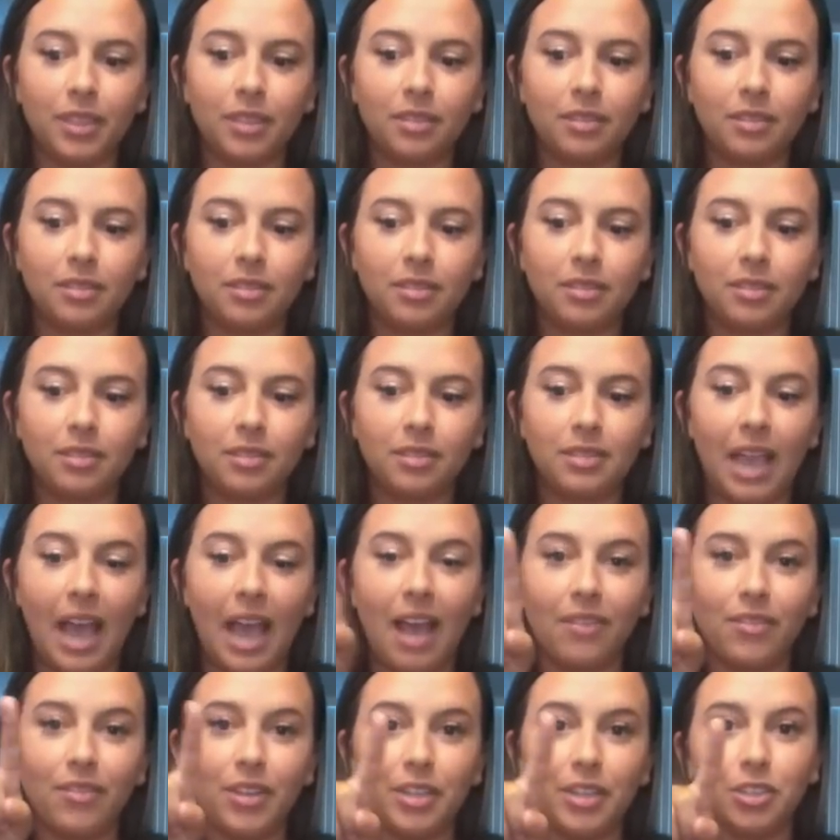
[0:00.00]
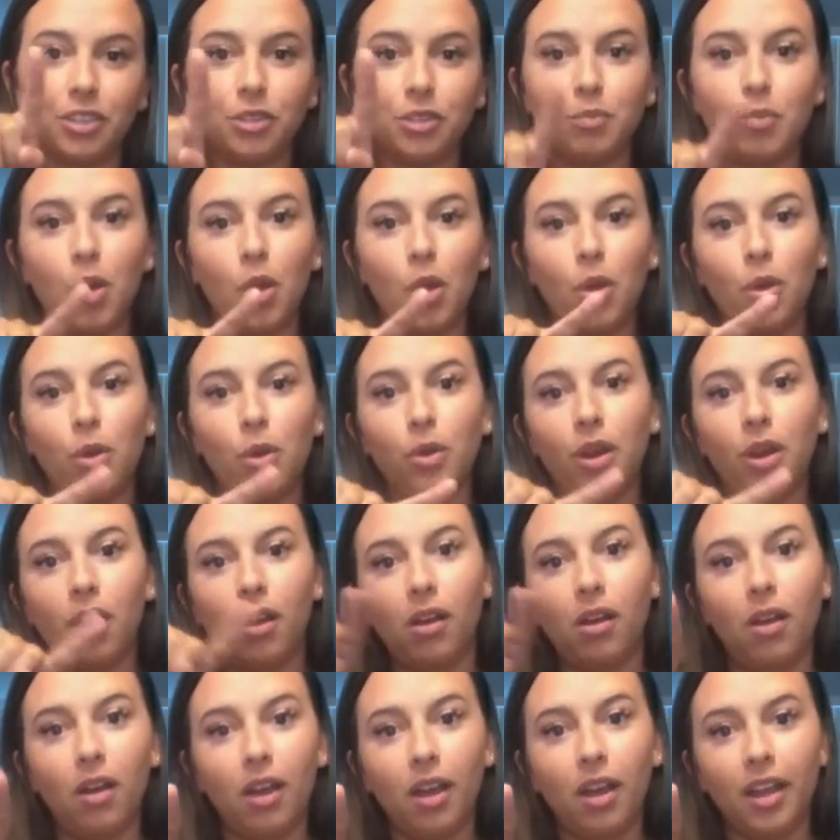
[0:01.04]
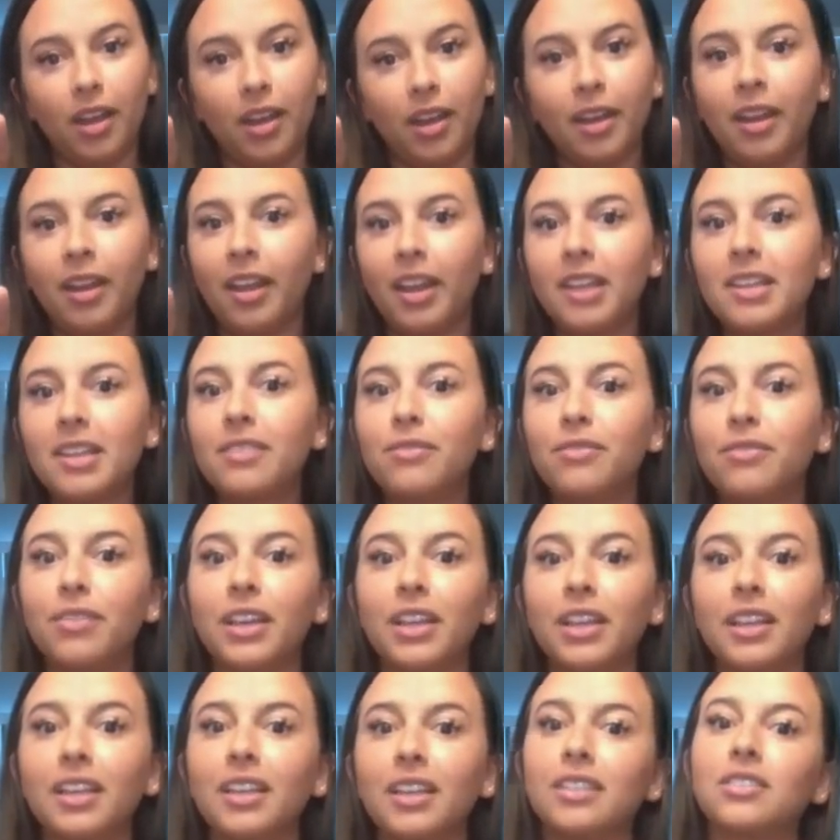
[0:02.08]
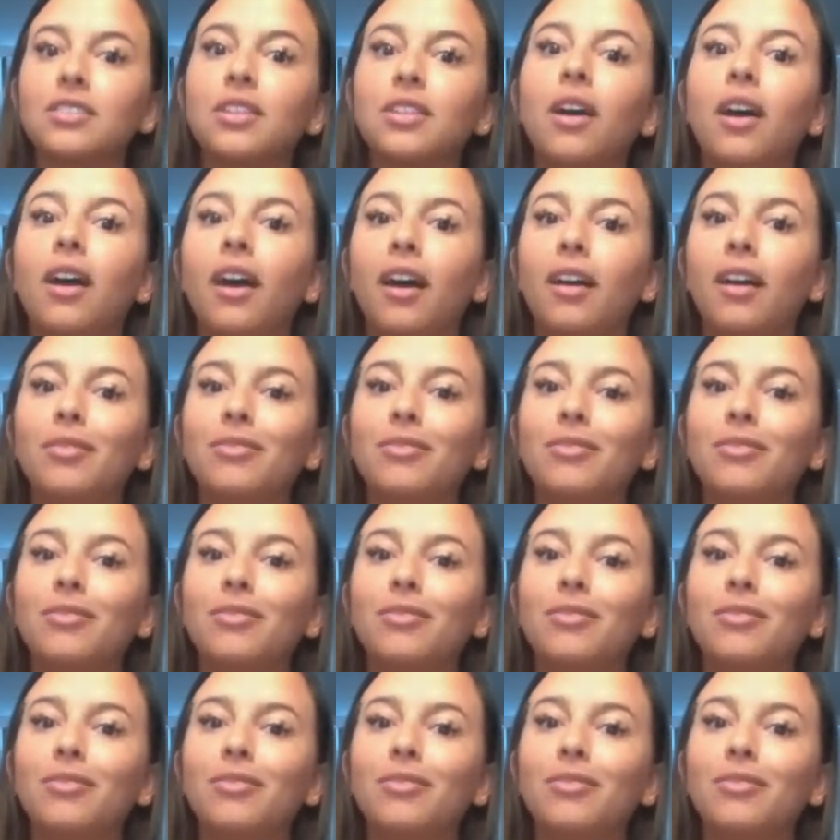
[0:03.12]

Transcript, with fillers: savage mode on feelings off.